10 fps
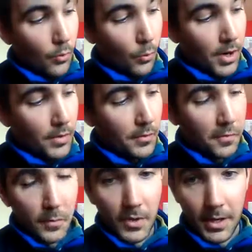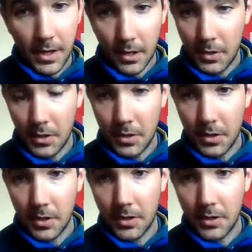Where the fibula or
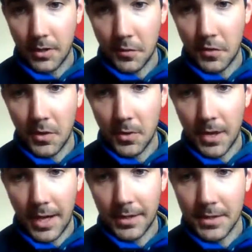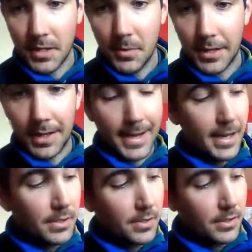the femur and the tibia
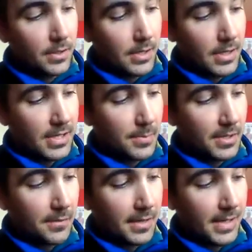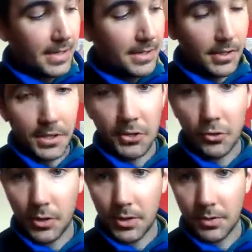connect specifically is the knee
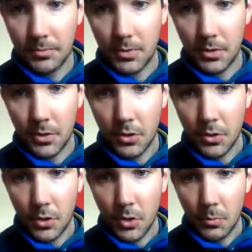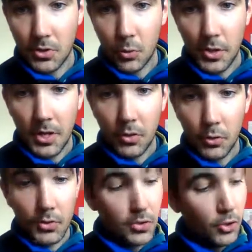joint. Between
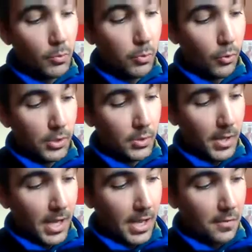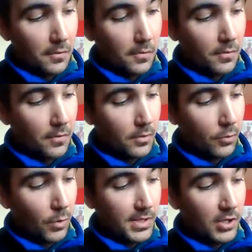those two bones, we have
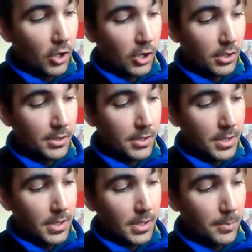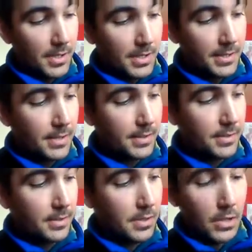what's called the
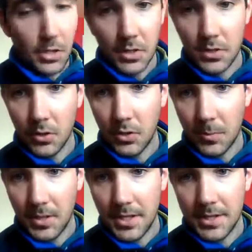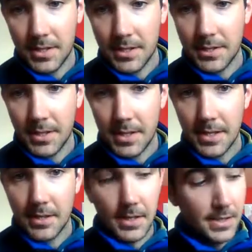meniscus. So the meniscus
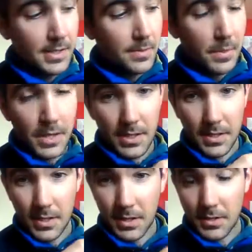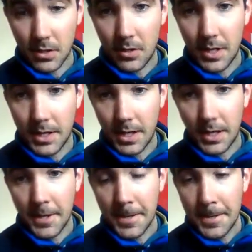is a sort of like a